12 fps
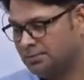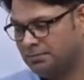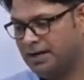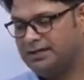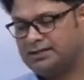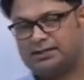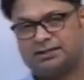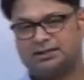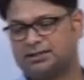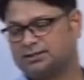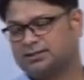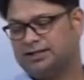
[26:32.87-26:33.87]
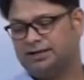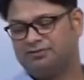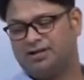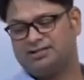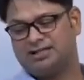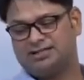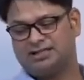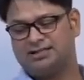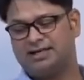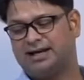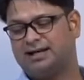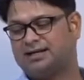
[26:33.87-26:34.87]
But the difference is
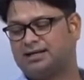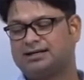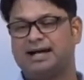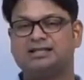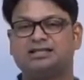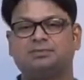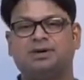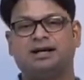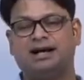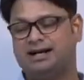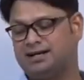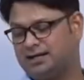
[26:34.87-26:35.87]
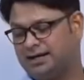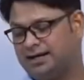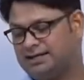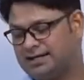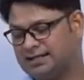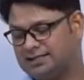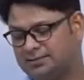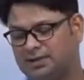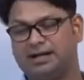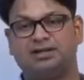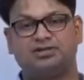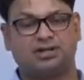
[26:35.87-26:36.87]
in their tangible and
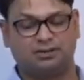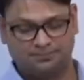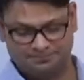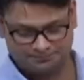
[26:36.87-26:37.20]
intangible nature.